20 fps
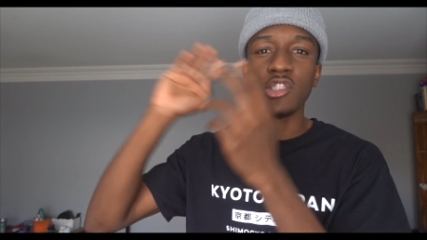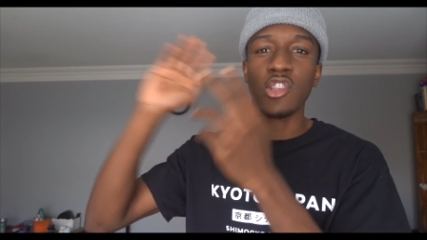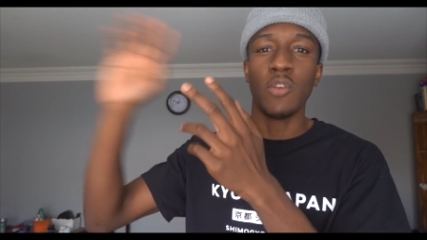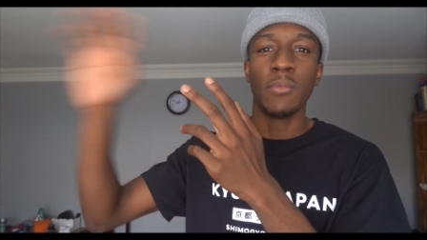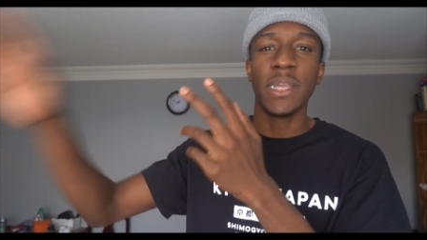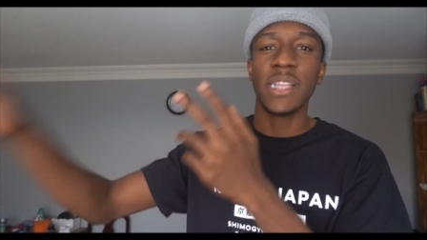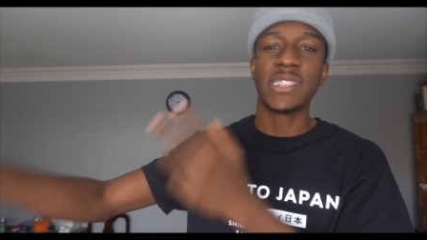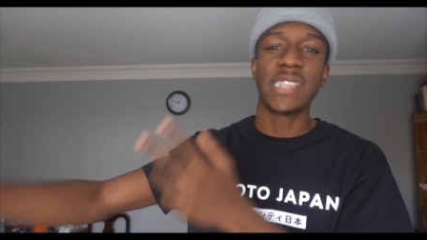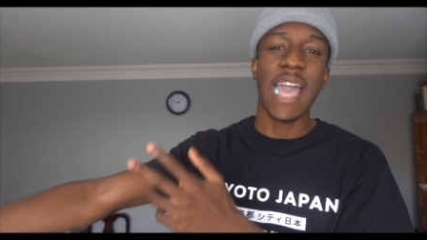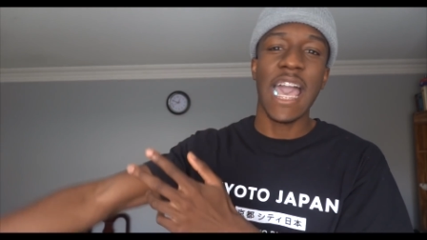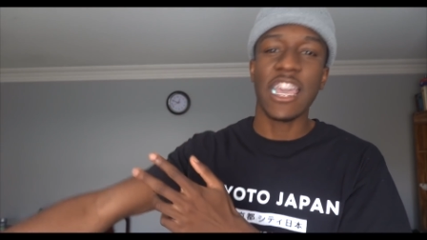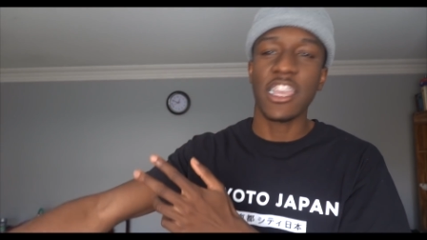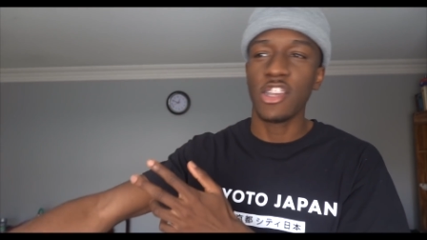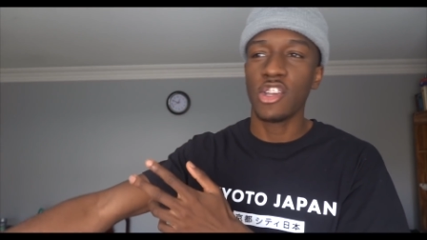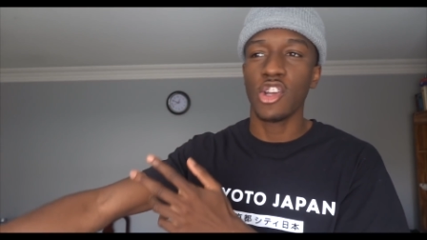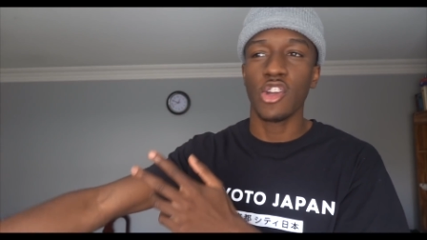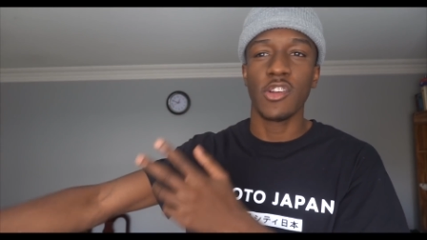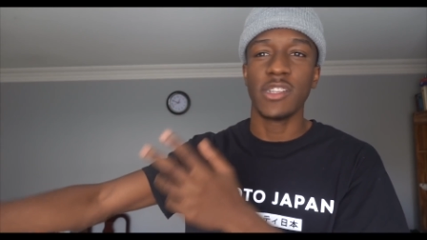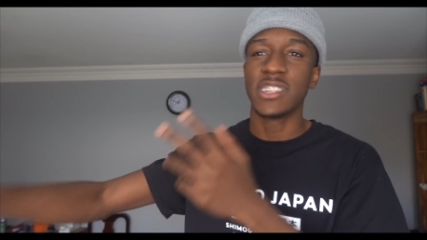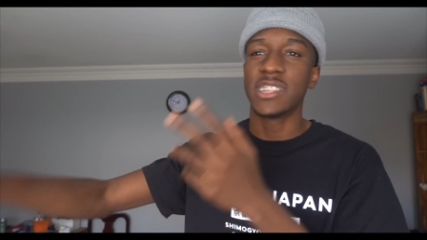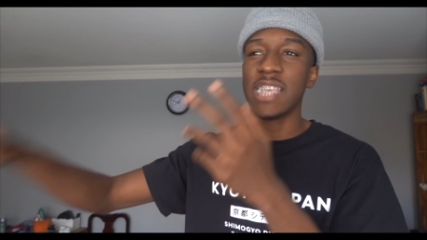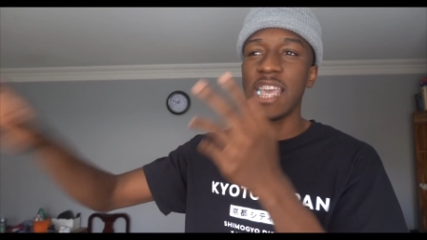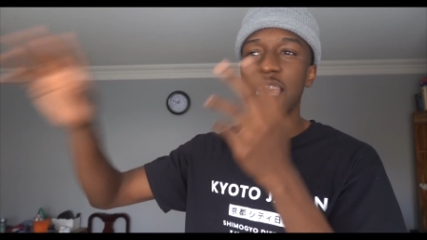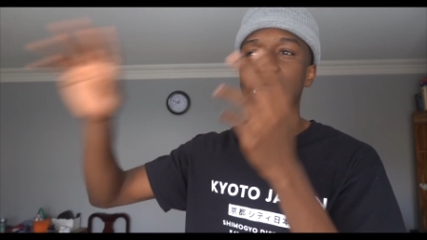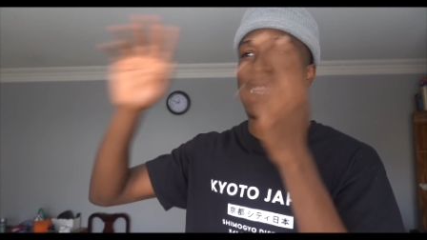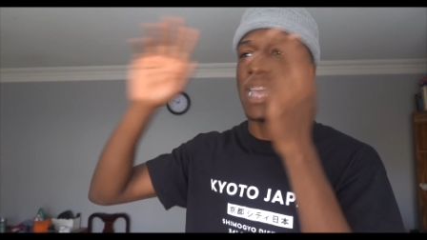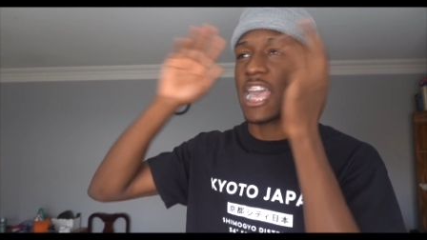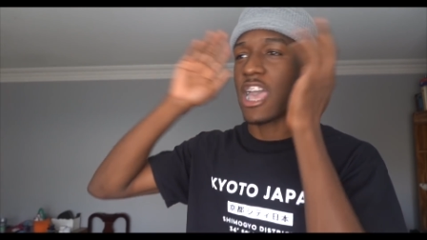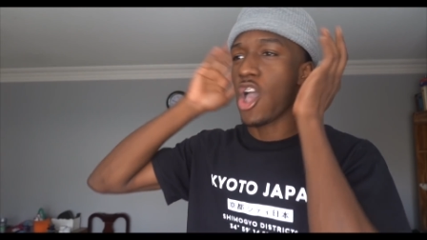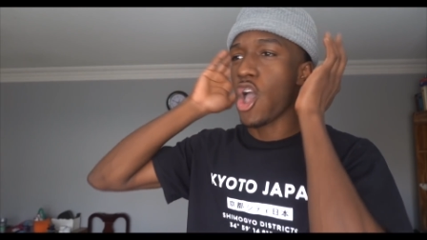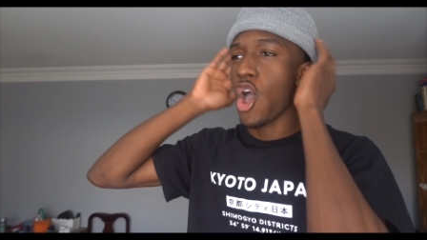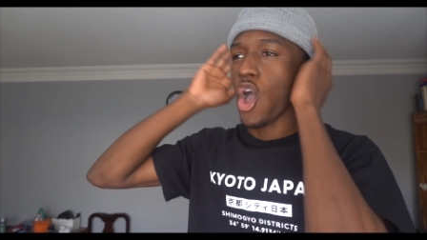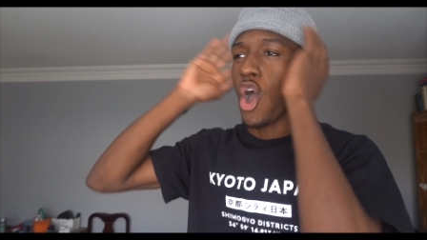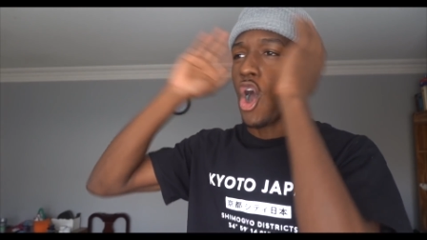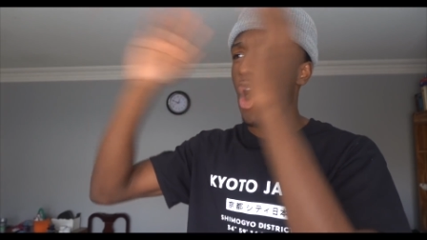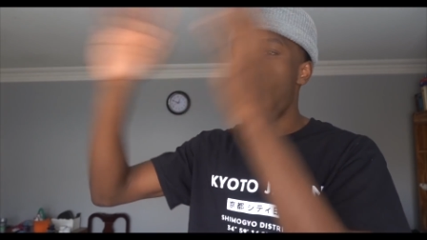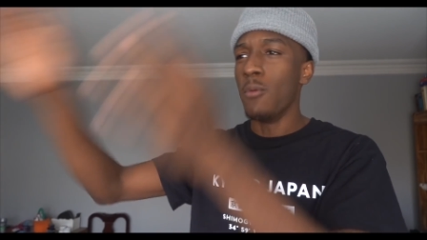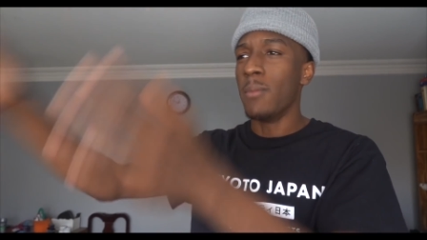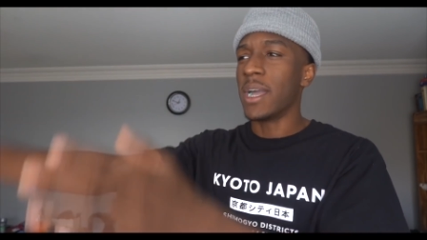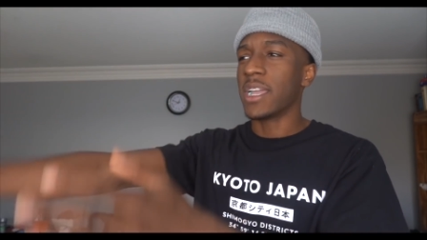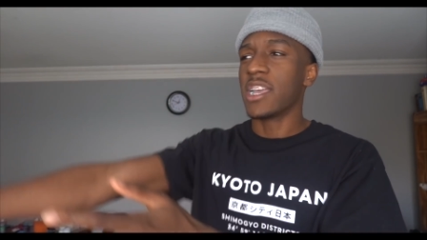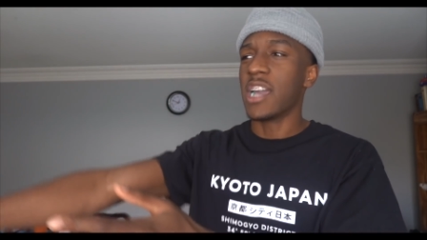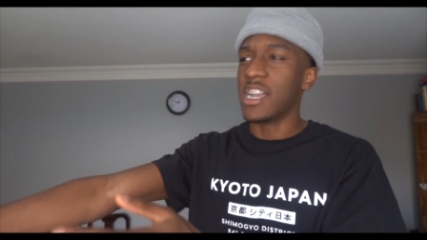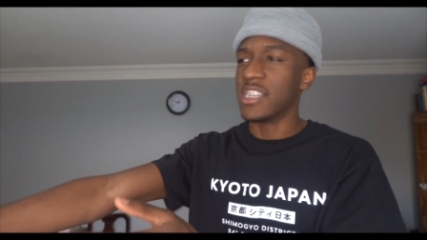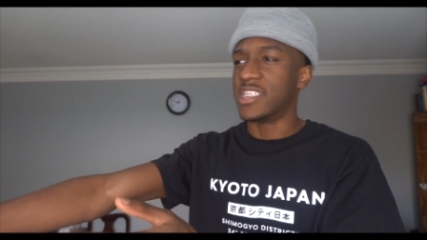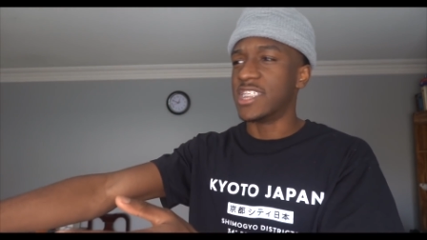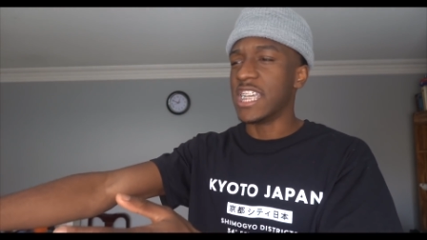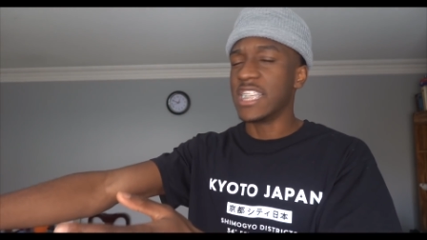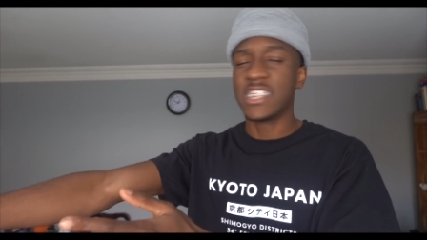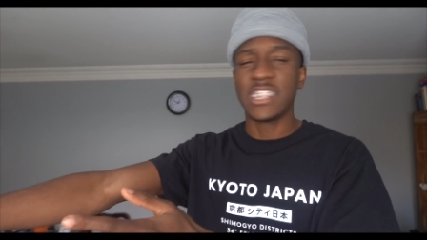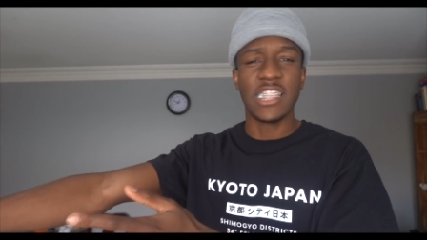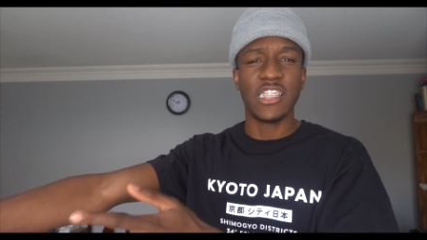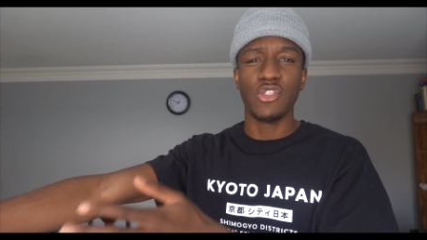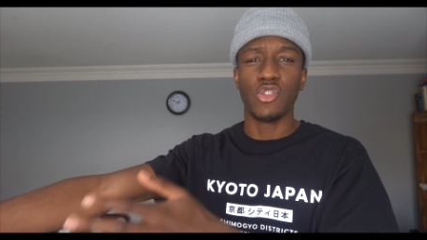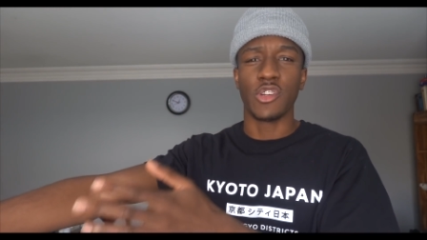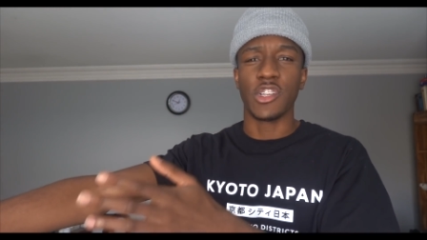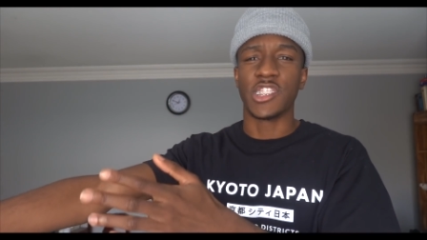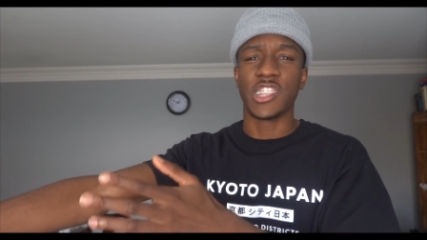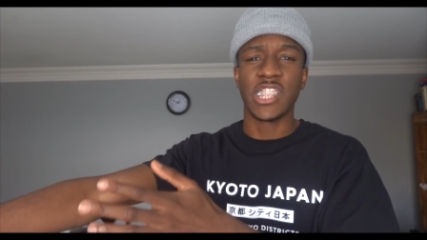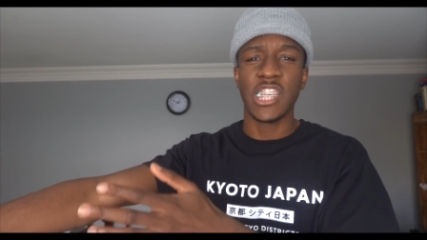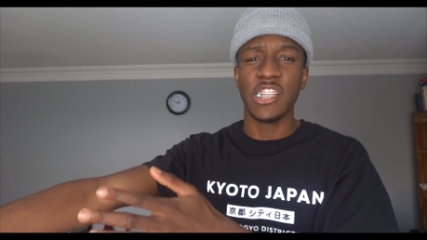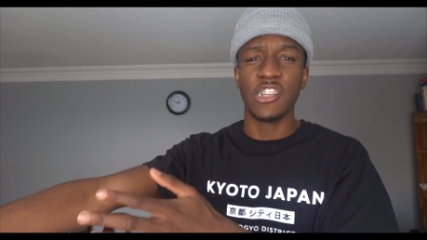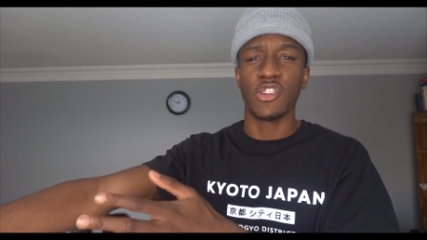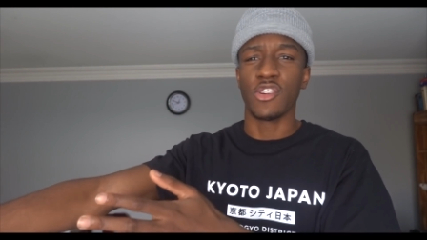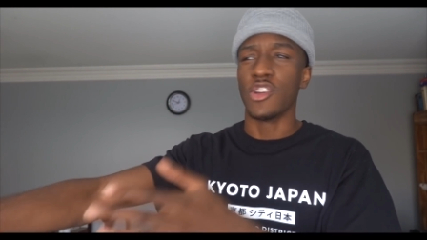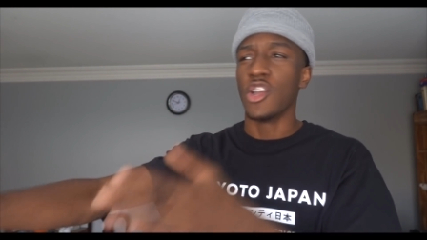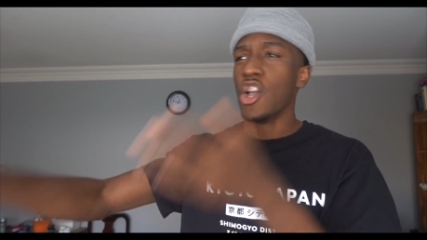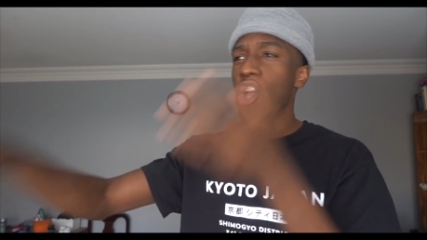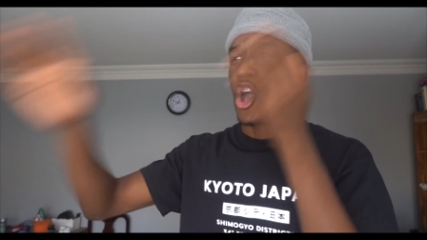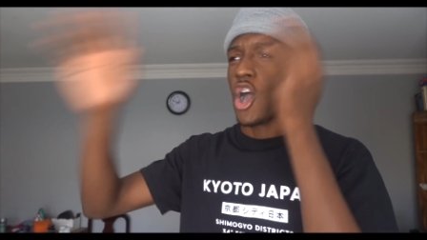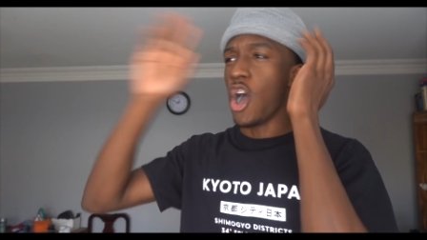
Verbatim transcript: Don't be attacking her and saying that, oh my gosh, Jay said you're a cheater.